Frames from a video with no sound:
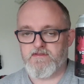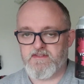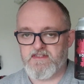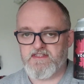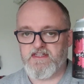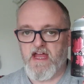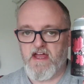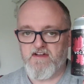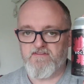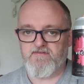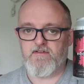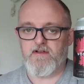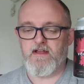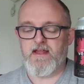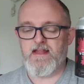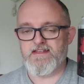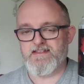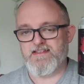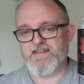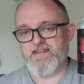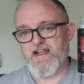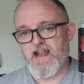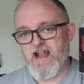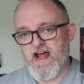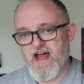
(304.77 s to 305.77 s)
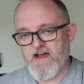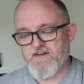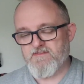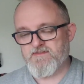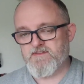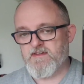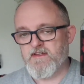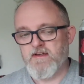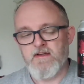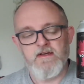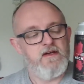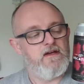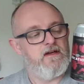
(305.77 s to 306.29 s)
Definitely. This is an
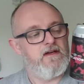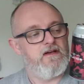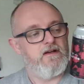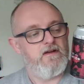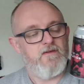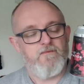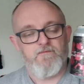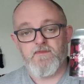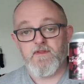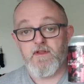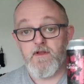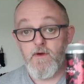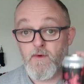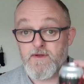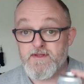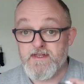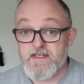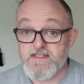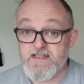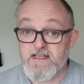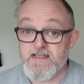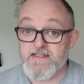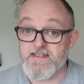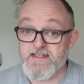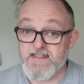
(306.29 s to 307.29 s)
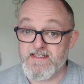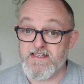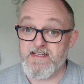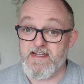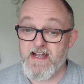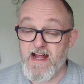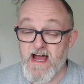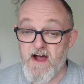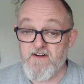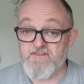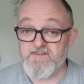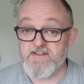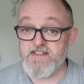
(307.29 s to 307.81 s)
after. You know what this is? This is an
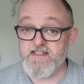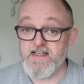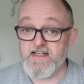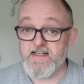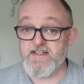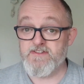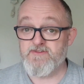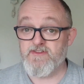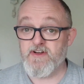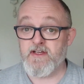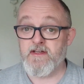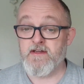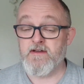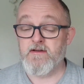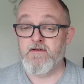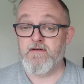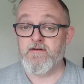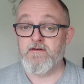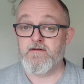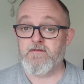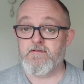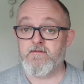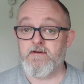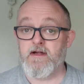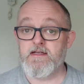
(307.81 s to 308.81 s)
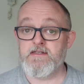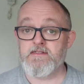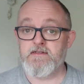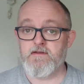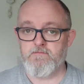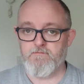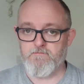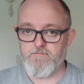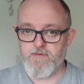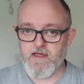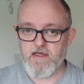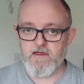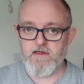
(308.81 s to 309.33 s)
after dinner drink, right?
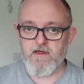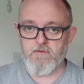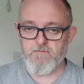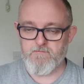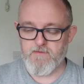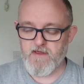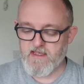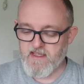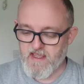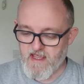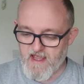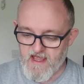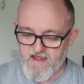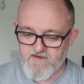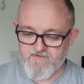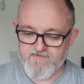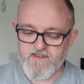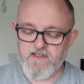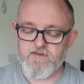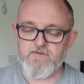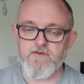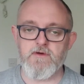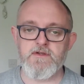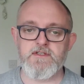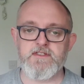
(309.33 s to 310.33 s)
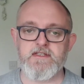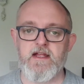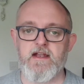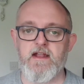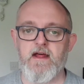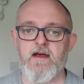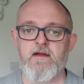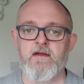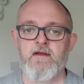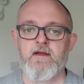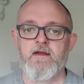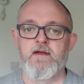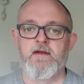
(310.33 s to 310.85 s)
Big hefty roast
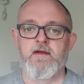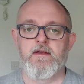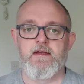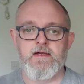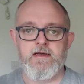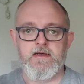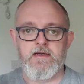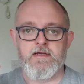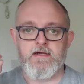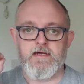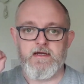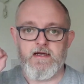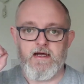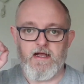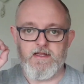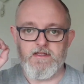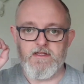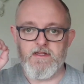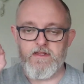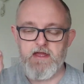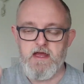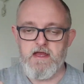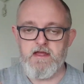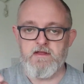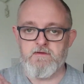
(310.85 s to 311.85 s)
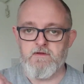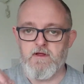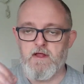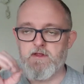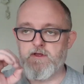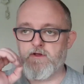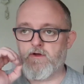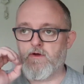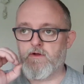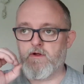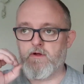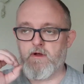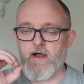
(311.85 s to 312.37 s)
dinner, and you're there and
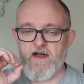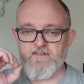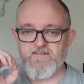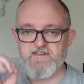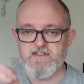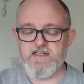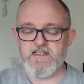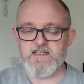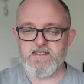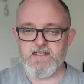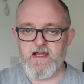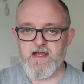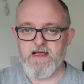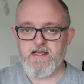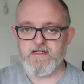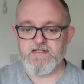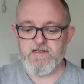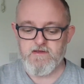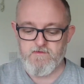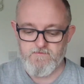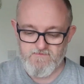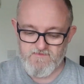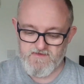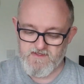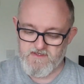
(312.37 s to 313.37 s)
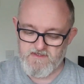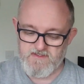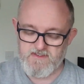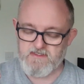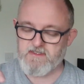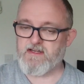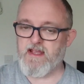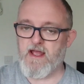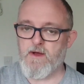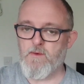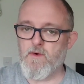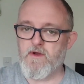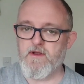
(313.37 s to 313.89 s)
you're going to have a dessert.
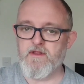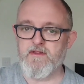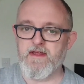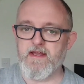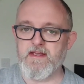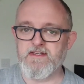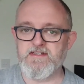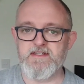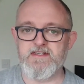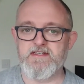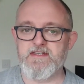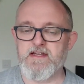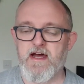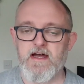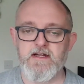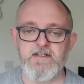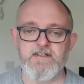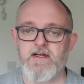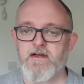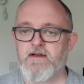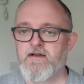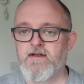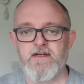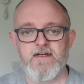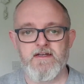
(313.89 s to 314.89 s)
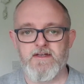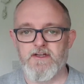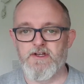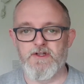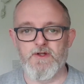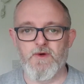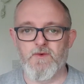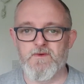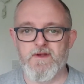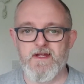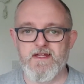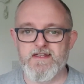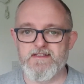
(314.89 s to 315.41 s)
Just get one of these inside you. You
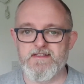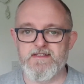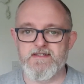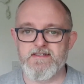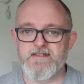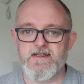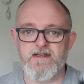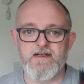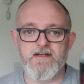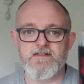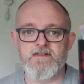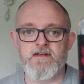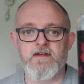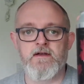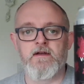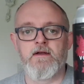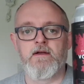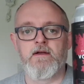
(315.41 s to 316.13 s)
don't need a dessert.